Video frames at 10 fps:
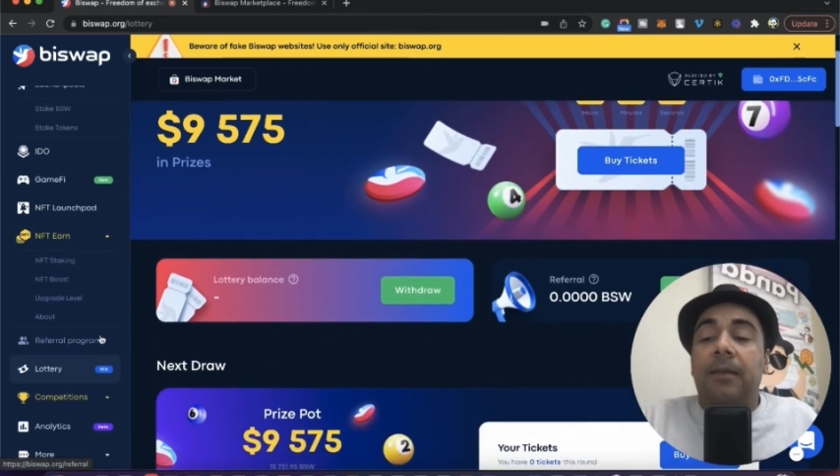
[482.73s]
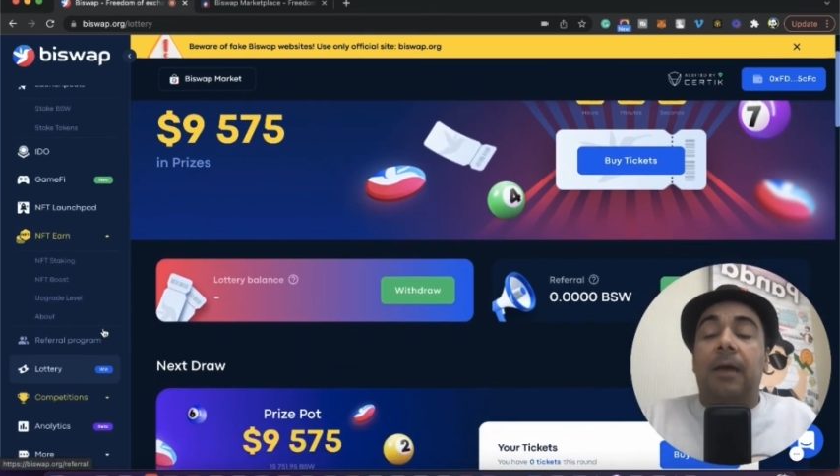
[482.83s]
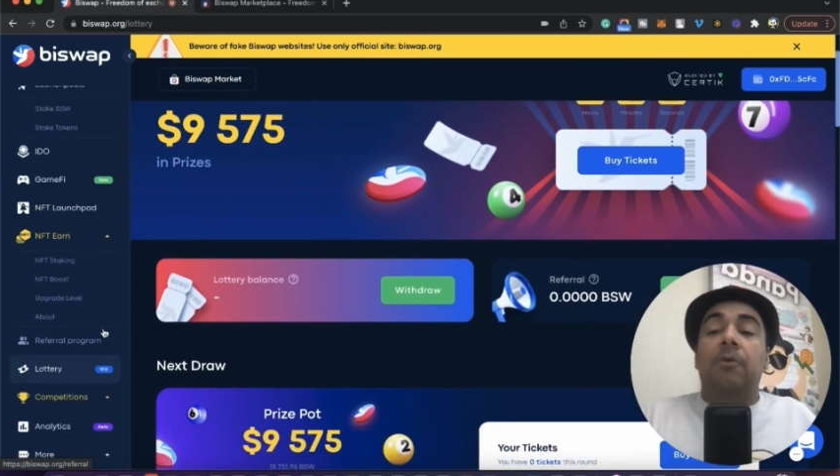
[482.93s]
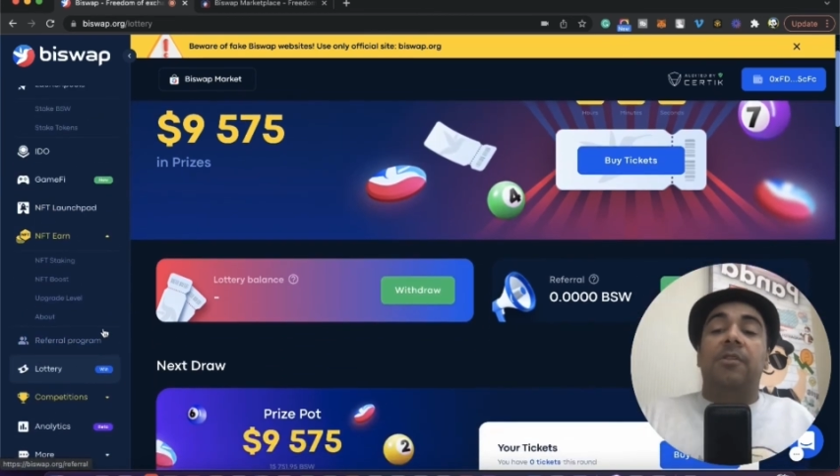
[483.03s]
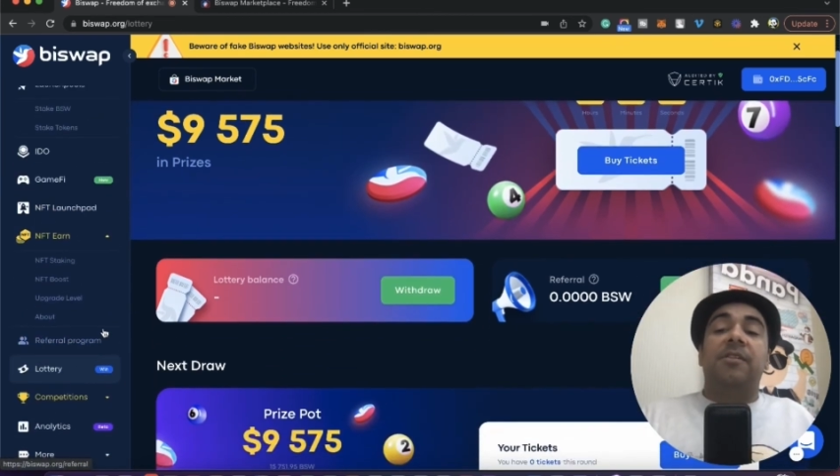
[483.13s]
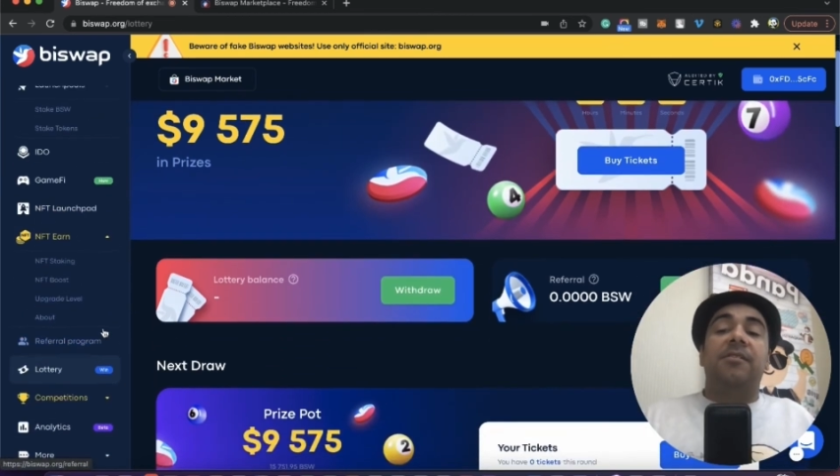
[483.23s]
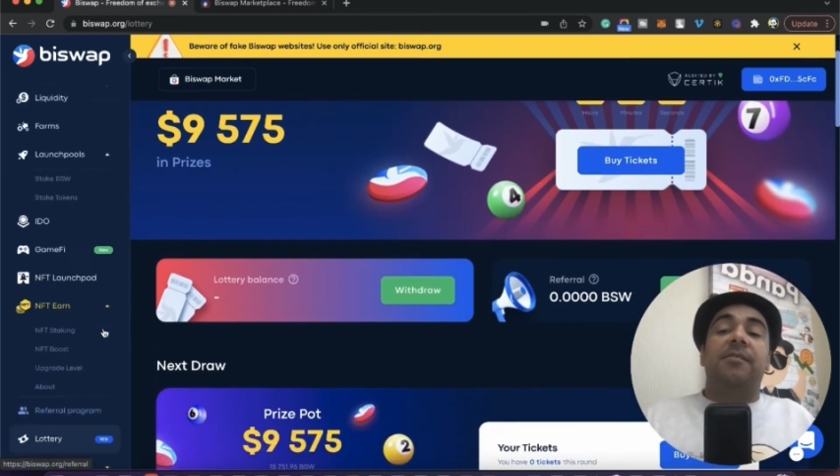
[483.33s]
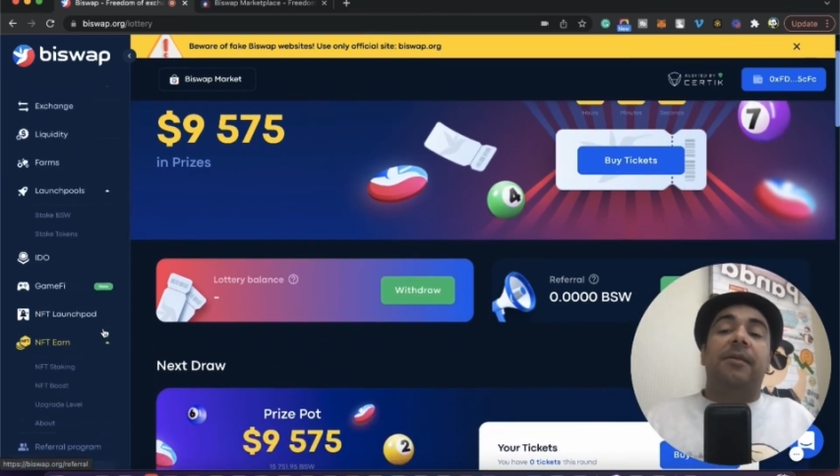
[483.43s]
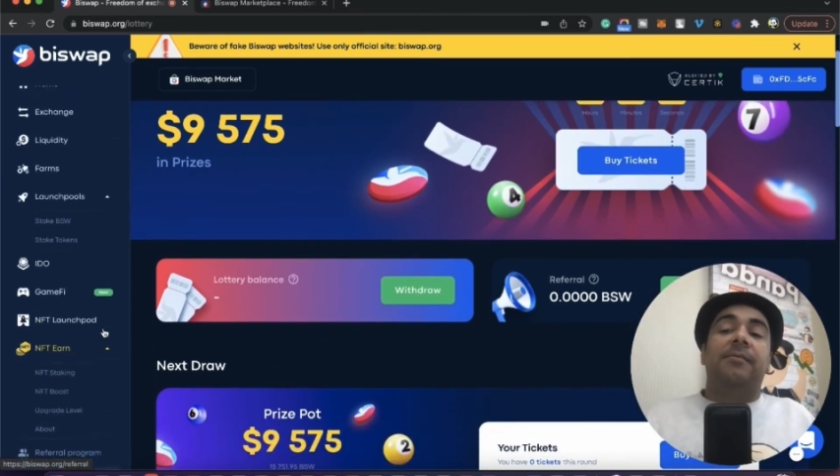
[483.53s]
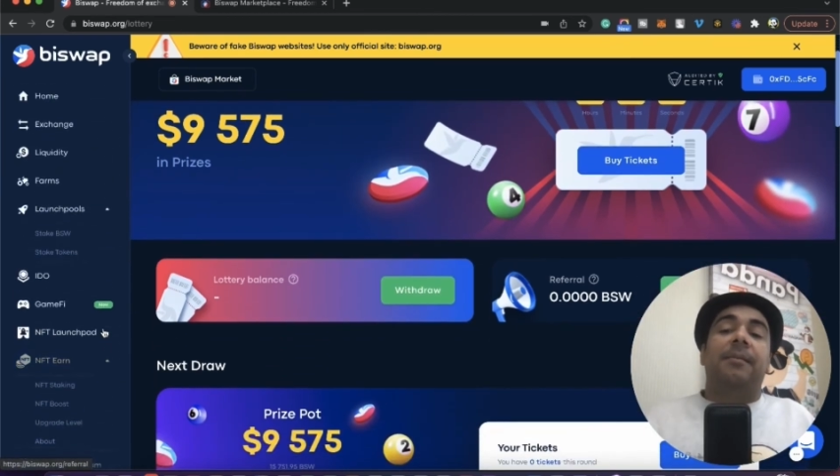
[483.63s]
Now, this
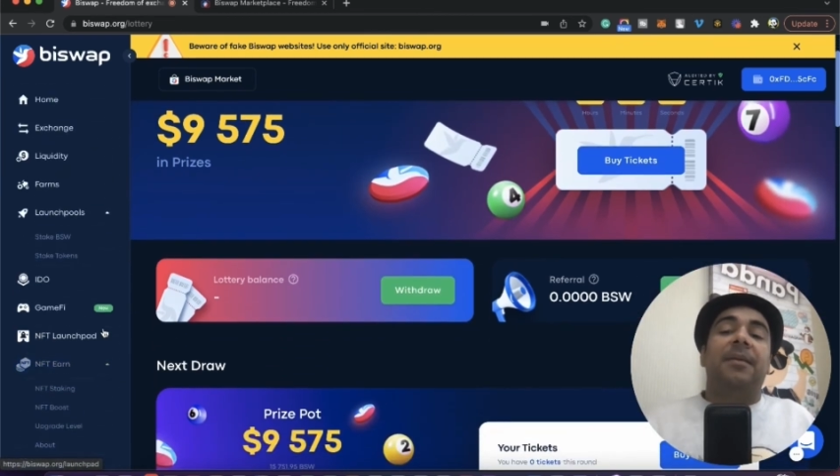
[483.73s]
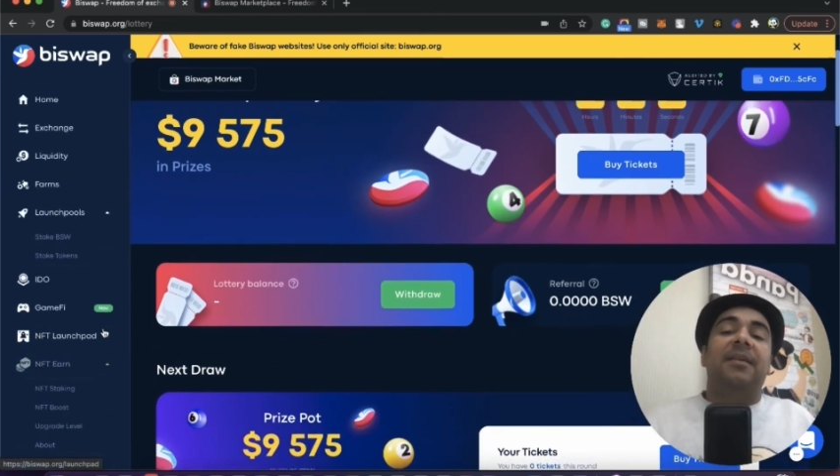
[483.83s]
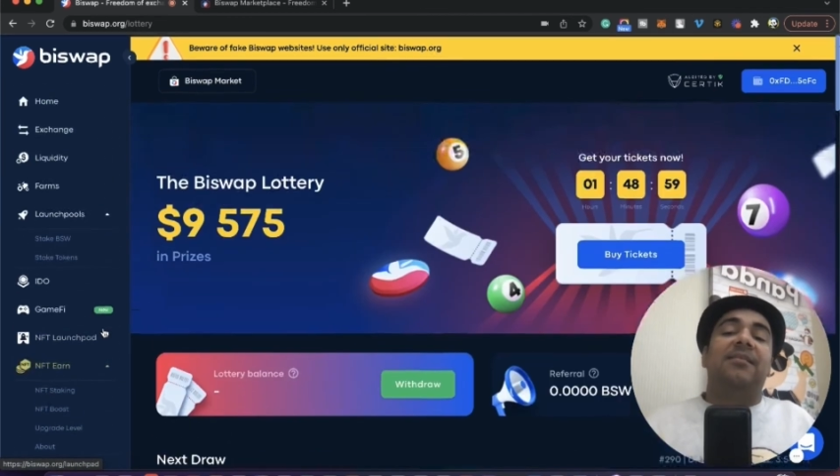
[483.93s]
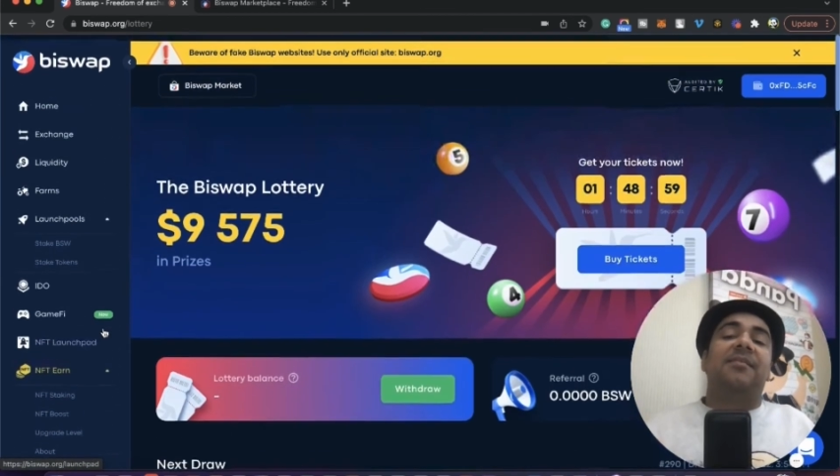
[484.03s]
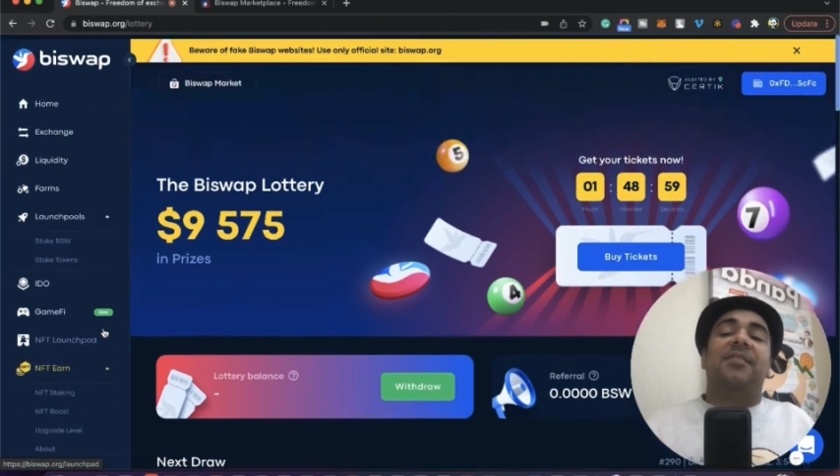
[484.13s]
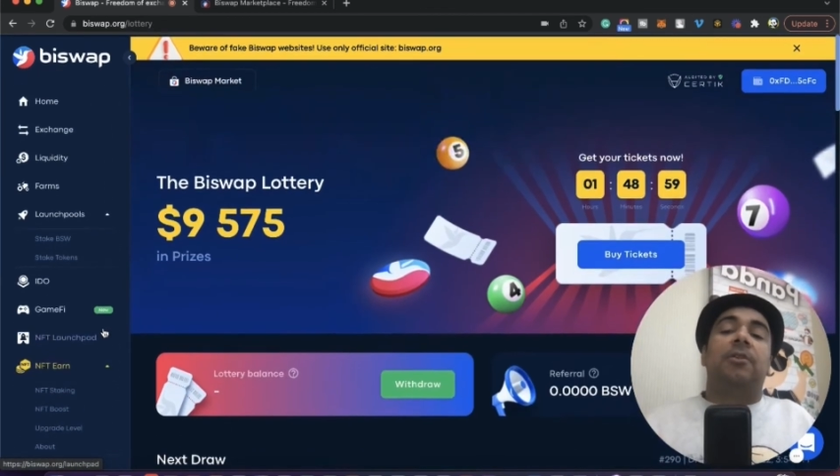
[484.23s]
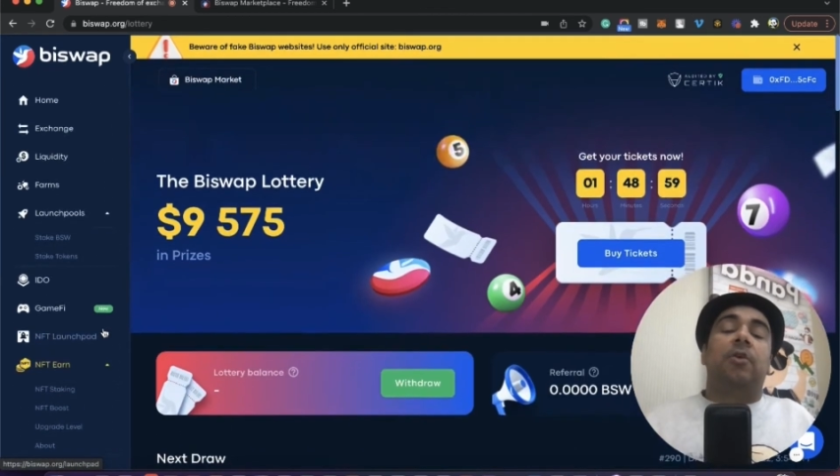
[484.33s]
is the main stuff that